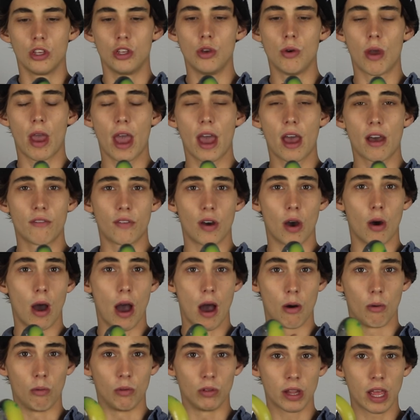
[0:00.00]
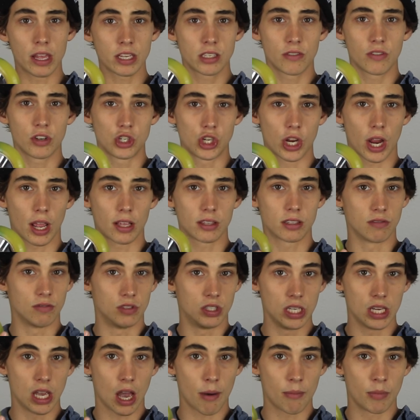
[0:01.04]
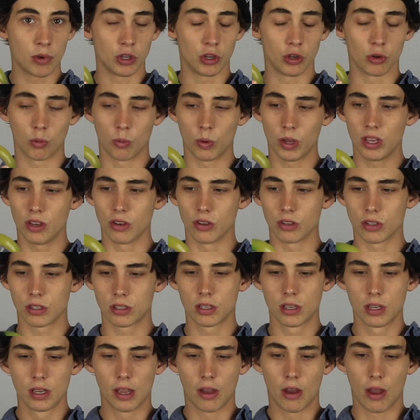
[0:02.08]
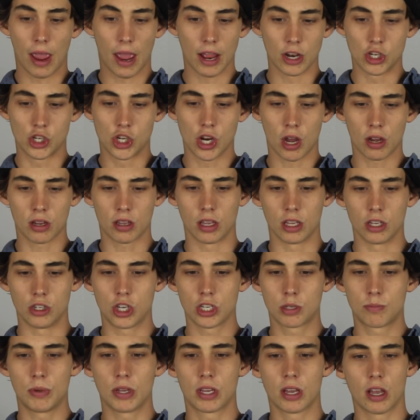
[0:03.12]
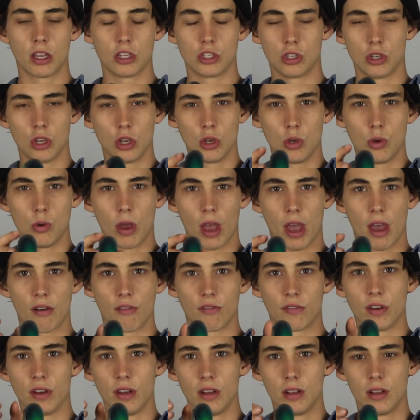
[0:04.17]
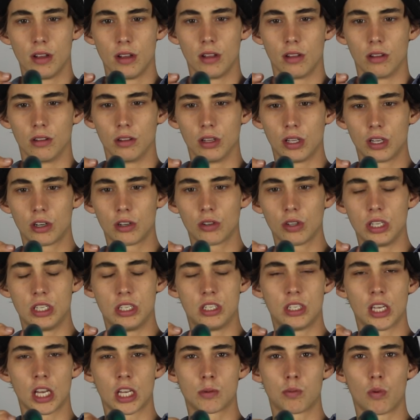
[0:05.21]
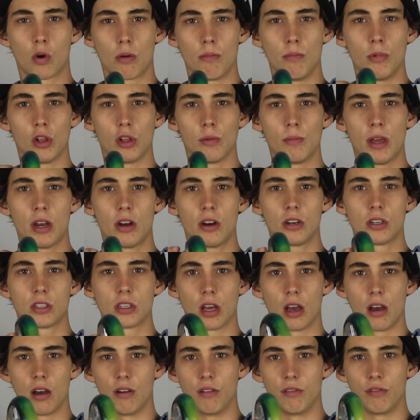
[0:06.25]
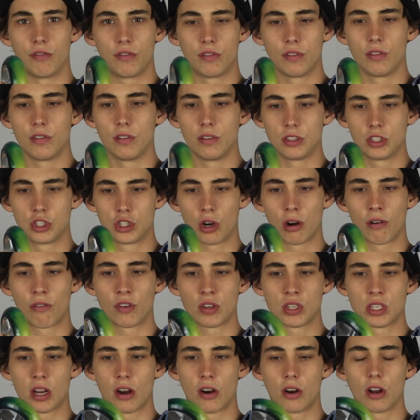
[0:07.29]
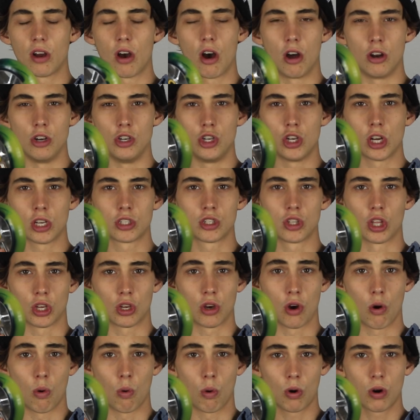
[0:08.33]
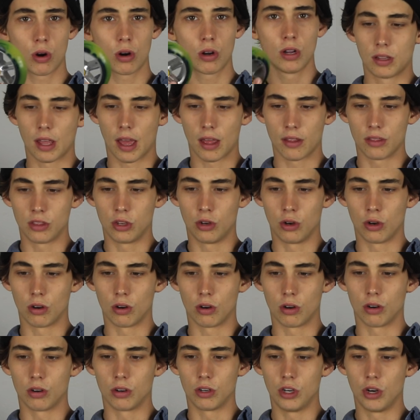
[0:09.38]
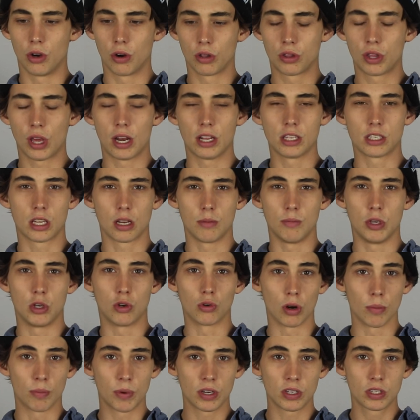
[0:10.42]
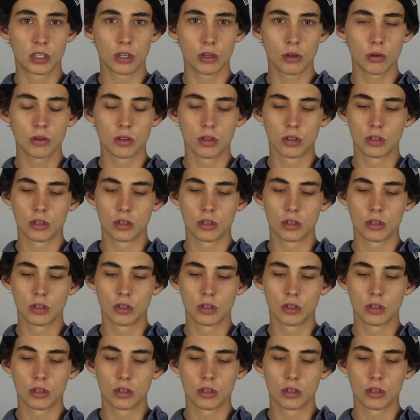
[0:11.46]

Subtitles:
you have a less of a chance of dehubbing your wheels and chunking just because you have literally 6 more millimeters of surface area on just the core that your thing is going to be gripping to.